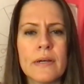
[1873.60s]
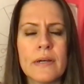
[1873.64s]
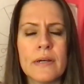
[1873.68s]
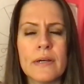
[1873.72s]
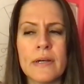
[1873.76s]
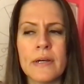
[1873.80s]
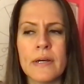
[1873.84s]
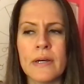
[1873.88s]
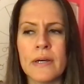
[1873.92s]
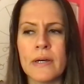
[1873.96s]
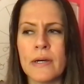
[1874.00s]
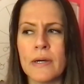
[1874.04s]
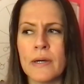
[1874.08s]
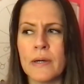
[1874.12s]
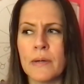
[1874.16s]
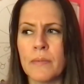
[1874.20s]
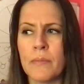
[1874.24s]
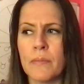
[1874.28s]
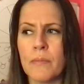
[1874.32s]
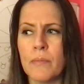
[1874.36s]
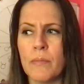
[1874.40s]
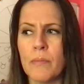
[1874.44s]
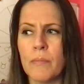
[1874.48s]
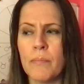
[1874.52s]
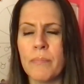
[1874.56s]

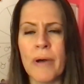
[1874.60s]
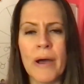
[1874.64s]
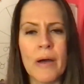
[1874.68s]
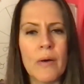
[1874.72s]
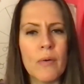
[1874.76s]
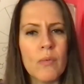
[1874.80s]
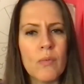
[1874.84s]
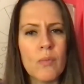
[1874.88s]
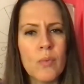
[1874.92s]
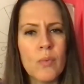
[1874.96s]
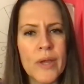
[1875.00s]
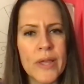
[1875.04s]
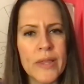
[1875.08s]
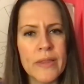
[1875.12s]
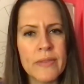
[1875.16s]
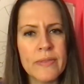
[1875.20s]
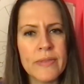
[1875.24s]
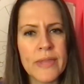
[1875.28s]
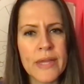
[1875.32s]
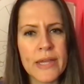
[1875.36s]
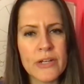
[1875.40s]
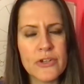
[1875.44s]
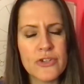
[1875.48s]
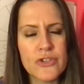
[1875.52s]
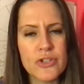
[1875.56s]
But when
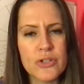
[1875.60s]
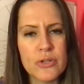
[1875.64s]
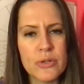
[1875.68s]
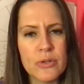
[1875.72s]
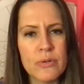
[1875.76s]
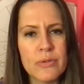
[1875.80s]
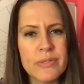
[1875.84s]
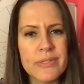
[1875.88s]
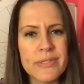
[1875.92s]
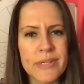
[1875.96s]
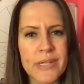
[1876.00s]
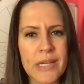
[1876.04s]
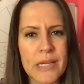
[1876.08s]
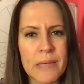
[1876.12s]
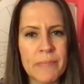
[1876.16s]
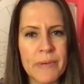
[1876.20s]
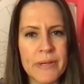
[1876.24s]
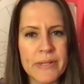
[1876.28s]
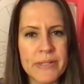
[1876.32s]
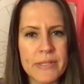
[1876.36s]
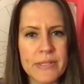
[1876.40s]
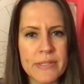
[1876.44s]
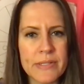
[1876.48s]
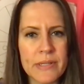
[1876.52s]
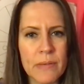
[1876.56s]
they choose to
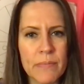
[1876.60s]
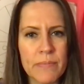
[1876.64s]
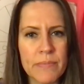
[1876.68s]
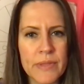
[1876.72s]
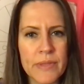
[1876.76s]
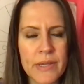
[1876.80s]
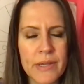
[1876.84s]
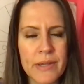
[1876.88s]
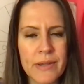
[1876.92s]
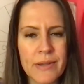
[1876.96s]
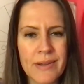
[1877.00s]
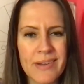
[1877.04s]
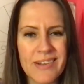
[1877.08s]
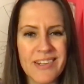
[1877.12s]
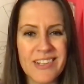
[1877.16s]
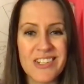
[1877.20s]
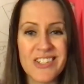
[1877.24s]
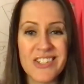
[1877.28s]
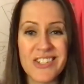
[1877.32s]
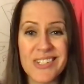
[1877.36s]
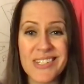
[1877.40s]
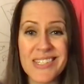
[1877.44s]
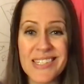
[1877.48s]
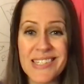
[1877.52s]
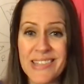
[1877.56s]
commit to something,
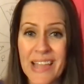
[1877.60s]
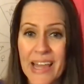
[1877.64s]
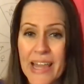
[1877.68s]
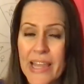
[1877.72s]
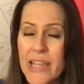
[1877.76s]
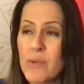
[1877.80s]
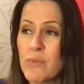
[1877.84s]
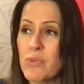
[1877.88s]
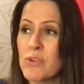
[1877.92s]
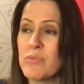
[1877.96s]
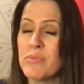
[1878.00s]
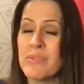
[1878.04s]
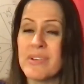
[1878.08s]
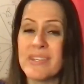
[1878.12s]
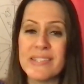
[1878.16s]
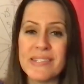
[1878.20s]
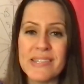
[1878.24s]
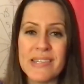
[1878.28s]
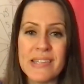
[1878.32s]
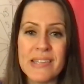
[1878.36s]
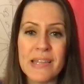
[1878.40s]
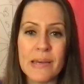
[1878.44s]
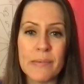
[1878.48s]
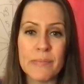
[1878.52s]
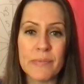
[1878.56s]
just like when we
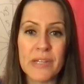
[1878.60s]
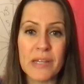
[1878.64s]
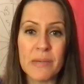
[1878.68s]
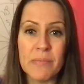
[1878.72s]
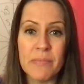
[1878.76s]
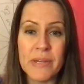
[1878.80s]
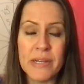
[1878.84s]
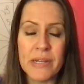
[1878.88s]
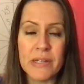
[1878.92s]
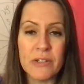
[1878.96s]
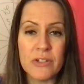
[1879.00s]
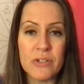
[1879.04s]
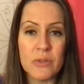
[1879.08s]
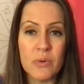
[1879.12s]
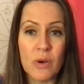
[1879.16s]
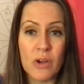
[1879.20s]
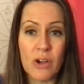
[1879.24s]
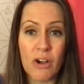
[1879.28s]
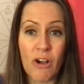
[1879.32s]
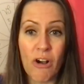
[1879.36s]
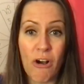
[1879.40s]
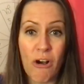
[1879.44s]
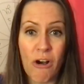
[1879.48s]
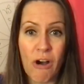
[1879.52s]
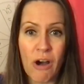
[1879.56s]
see them committing to a
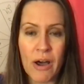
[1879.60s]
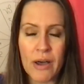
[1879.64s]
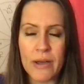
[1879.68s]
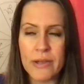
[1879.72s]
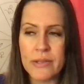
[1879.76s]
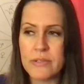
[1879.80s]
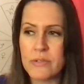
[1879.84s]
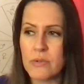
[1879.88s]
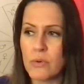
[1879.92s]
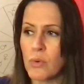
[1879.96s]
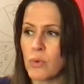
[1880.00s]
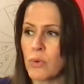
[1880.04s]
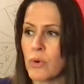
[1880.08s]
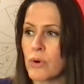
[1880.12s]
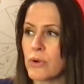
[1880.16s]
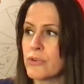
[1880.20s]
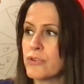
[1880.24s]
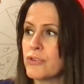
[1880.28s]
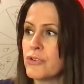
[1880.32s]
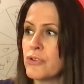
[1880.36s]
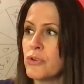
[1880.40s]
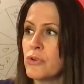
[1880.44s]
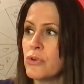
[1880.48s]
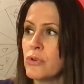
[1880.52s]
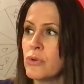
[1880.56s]
cause or
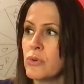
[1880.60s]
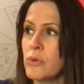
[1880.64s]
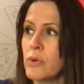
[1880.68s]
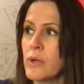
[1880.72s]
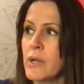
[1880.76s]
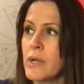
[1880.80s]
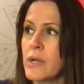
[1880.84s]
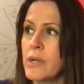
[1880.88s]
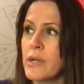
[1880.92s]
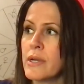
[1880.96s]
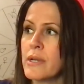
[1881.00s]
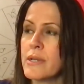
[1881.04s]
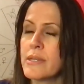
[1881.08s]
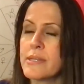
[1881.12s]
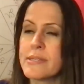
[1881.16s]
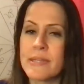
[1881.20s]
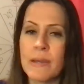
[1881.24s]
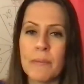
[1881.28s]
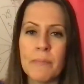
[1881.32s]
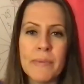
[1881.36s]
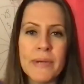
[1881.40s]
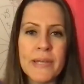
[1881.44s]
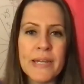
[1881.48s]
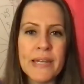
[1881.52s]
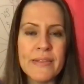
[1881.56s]
to
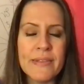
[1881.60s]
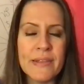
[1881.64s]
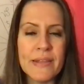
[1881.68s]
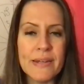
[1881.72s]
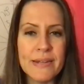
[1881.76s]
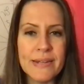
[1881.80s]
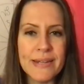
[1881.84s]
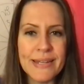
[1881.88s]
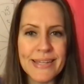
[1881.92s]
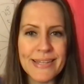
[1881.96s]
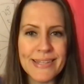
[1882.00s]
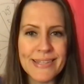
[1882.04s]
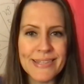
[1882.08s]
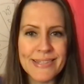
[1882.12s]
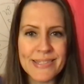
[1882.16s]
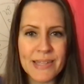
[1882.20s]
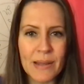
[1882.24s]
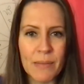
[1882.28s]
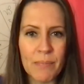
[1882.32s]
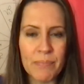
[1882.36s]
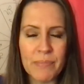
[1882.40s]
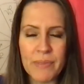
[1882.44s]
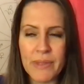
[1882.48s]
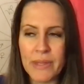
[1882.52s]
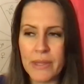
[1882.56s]
somebody that needs
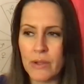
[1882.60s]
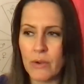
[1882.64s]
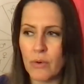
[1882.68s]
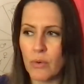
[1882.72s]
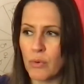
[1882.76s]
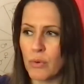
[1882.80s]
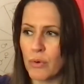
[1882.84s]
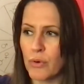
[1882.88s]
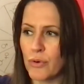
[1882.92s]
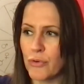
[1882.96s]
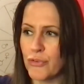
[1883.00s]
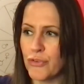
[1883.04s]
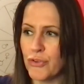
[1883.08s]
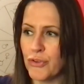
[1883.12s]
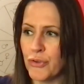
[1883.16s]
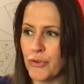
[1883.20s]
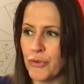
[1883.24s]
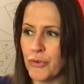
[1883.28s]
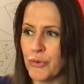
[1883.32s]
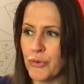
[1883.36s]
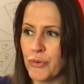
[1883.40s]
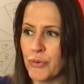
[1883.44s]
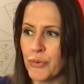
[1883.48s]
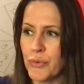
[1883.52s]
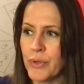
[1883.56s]
something, or
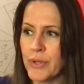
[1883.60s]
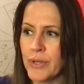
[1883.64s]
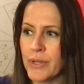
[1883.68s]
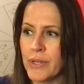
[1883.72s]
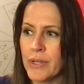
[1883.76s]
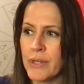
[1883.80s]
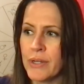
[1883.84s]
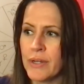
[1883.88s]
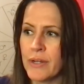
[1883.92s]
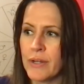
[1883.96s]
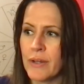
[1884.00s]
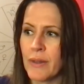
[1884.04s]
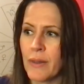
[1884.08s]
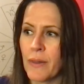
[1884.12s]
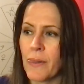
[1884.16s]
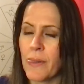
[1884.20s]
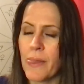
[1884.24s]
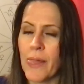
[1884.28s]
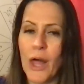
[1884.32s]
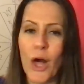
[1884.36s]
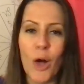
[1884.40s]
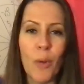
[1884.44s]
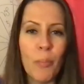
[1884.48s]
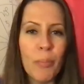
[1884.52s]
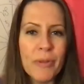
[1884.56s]
to
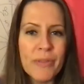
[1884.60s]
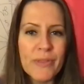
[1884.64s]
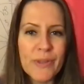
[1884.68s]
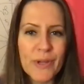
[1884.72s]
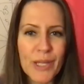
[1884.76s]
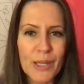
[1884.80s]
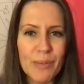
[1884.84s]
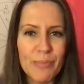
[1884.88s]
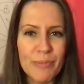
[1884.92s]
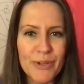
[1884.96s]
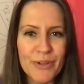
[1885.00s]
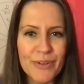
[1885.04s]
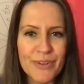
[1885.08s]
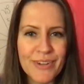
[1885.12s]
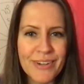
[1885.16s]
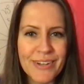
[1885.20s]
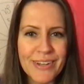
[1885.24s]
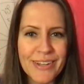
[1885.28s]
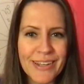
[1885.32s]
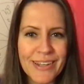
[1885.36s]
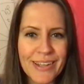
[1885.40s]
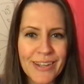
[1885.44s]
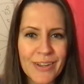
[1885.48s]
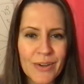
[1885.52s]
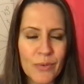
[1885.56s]
helping the
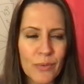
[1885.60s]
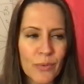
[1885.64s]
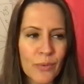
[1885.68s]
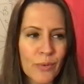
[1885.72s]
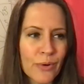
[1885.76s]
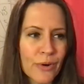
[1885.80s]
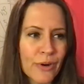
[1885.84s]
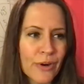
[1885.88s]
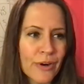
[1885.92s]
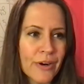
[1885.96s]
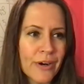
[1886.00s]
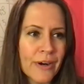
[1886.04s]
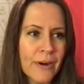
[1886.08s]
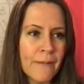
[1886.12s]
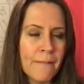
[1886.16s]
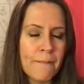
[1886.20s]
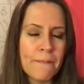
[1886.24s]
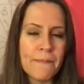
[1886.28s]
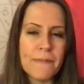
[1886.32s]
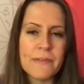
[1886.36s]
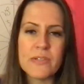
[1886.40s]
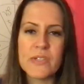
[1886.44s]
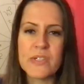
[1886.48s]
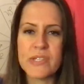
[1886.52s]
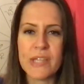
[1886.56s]
community, or
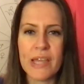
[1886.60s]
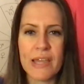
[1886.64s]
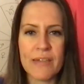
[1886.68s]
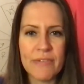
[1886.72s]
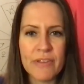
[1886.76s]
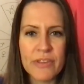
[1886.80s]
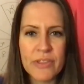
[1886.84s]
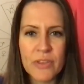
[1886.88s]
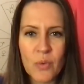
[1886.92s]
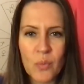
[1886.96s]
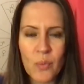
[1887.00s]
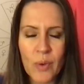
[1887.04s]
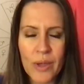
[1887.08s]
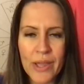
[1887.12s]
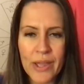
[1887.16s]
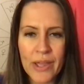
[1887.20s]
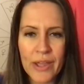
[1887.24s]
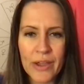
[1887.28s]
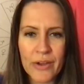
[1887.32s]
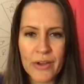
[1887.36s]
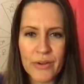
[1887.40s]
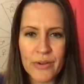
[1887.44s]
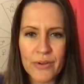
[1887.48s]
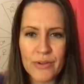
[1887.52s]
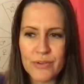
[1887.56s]
saving the
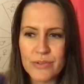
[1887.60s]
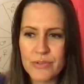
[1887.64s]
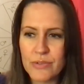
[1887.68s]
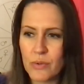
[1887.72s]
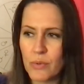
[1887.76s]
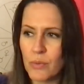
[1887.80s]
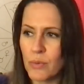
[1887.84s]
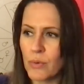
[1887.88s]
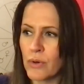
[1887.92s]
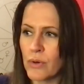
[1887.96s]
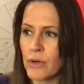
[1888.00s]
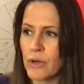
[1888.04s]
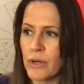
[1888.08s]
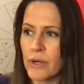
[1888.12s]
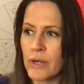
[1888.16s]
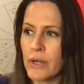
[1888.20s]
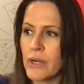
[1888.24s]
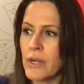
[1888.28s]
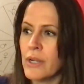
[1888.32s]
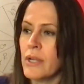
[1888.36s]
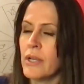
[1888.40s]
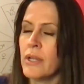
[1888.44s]
whales, or